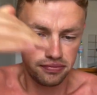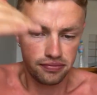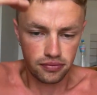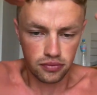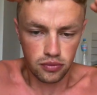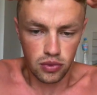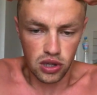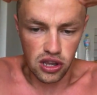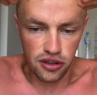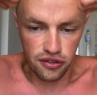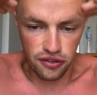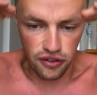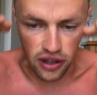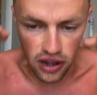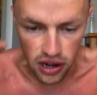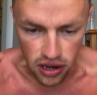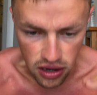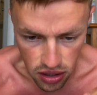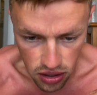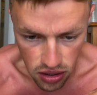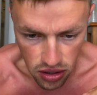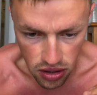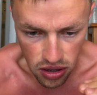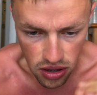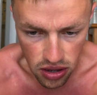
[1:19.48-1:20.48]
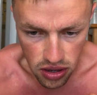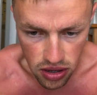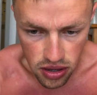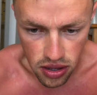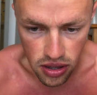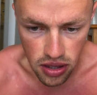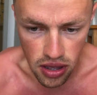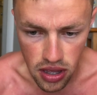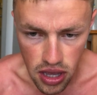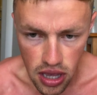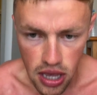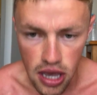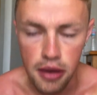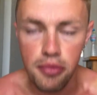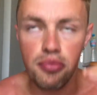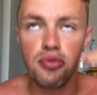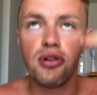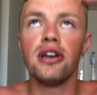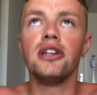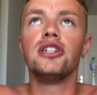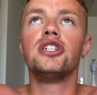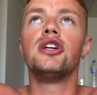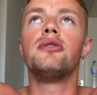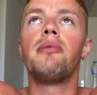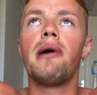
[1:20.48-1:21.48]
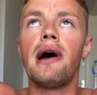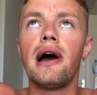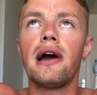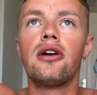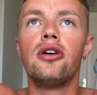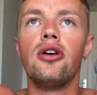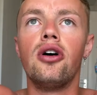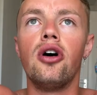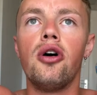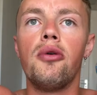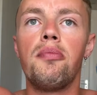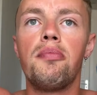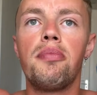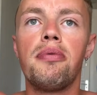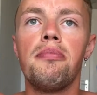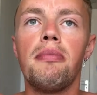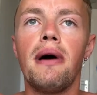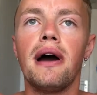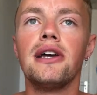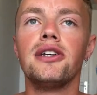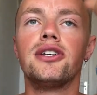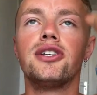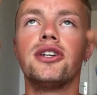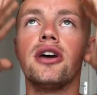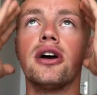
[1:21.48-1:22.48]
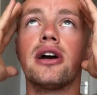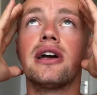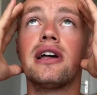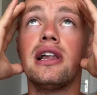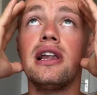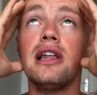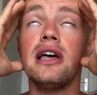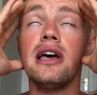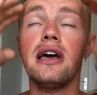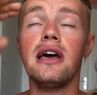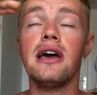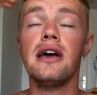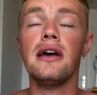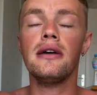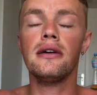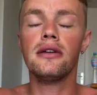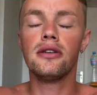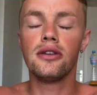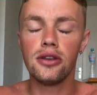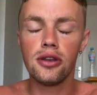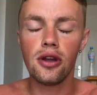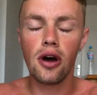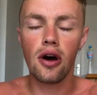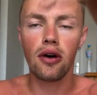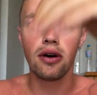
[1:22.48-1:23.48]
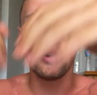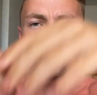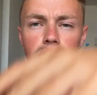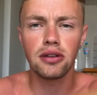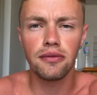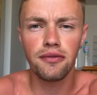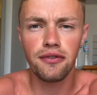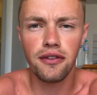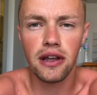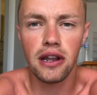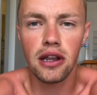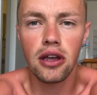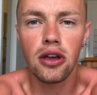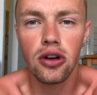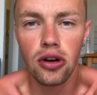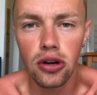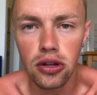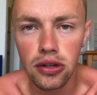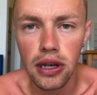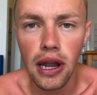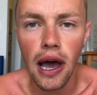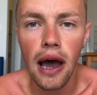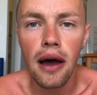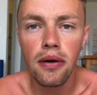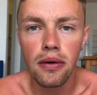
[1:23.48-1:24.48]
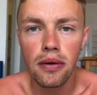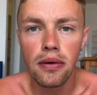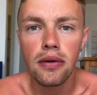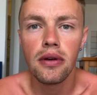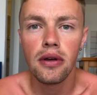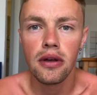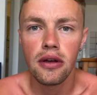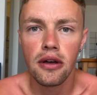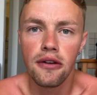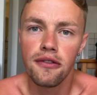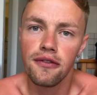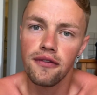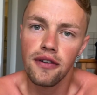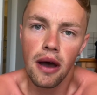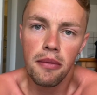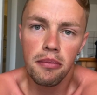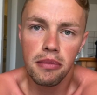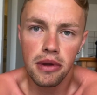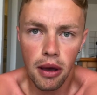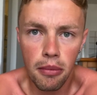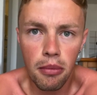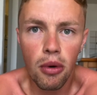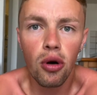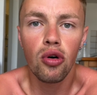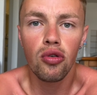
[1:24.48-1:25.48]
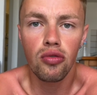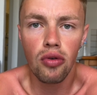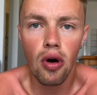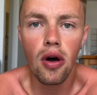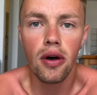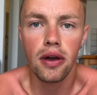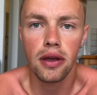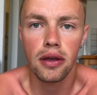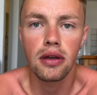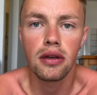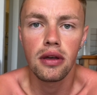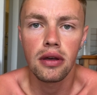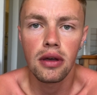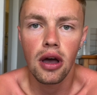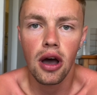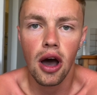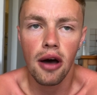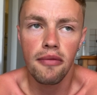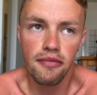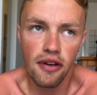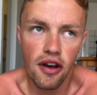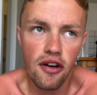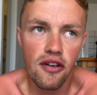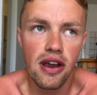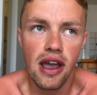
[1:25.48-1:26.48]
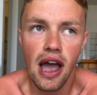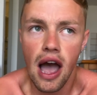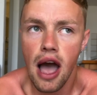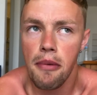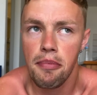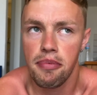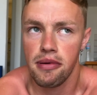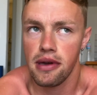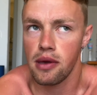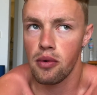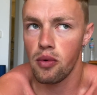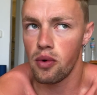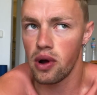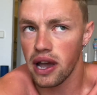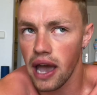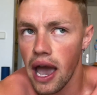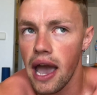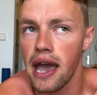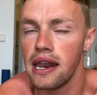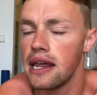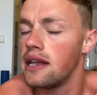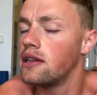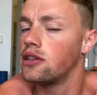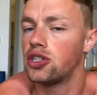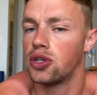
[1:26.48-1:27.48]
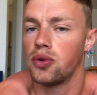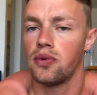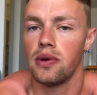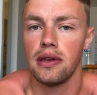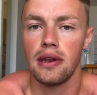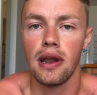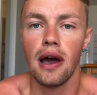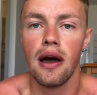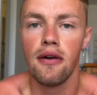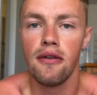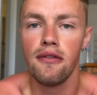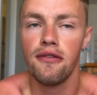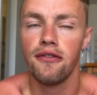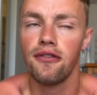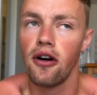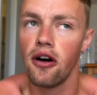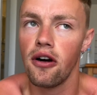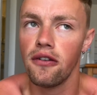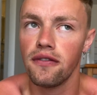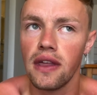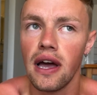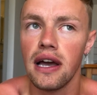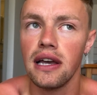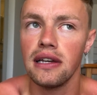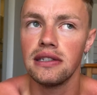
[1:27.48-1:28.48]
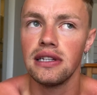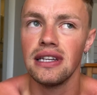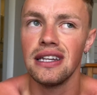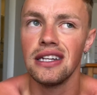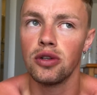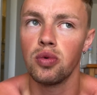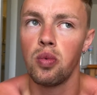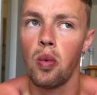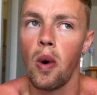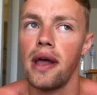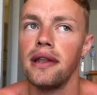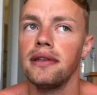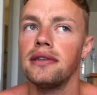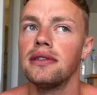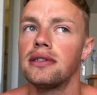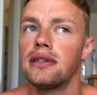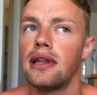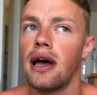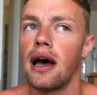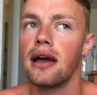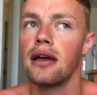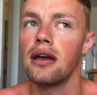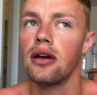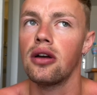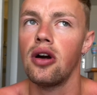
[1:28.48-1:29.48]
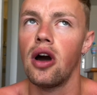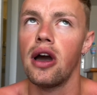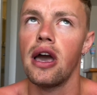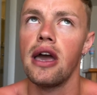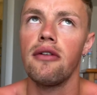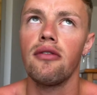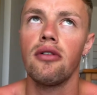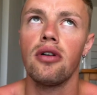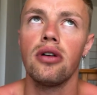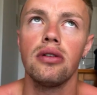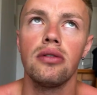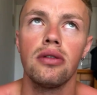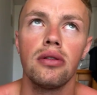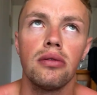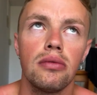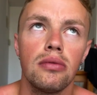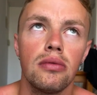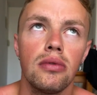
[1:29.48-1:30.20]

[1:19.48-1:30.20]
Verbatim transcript: When you're feeling, uh, it brings you back up. Makes you clear. Nice. I'm feeling good now. Family, I'm all right. I'm very happy. We're getting into it now. Five days in. It's Wednesday. Got here on.